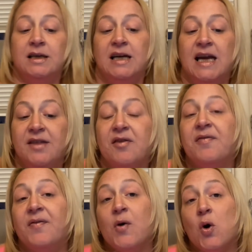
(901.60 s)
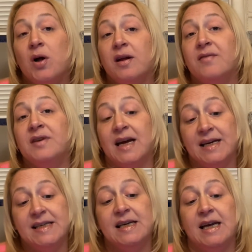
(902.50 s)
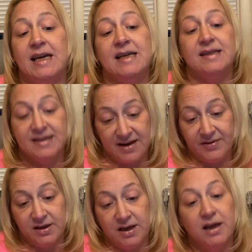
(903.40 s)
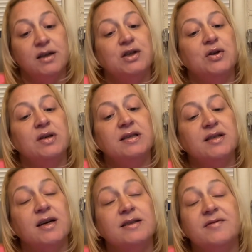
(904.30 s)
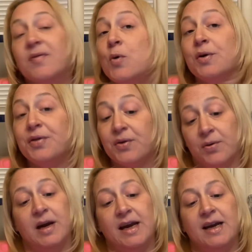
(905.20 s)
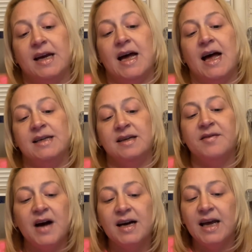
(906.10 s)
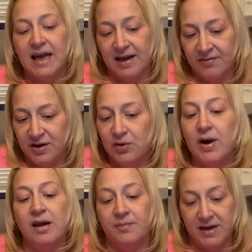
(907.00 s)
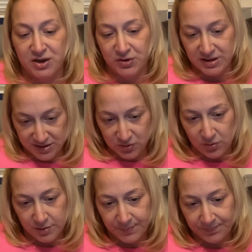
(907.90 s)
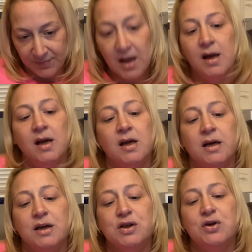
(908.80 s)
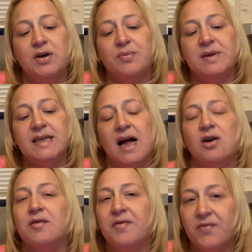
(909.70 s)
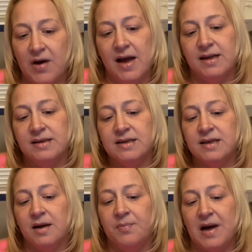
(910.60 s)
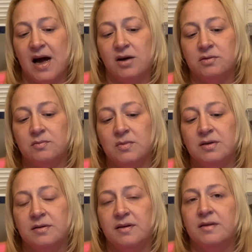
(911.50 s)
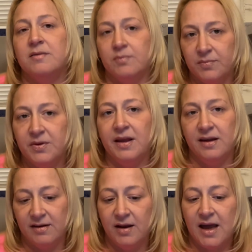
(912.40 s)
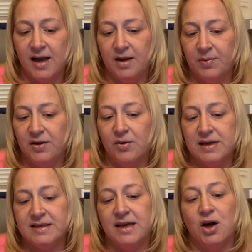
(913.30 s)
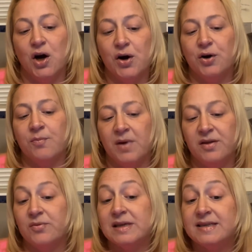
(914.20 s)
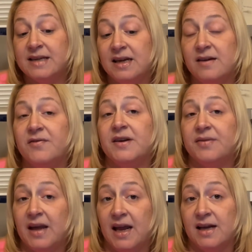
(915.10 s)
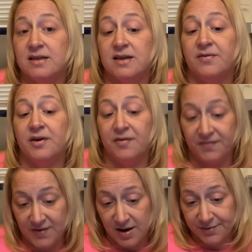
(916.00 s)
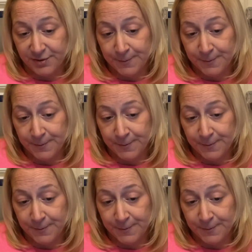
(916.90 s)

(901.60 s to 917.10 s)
In the fall of 1987, Judith starts fourth grade at Nevada Avenue Elementary School. Judith would tell her friends about the ABUSE her and her mother received at the hands of her father.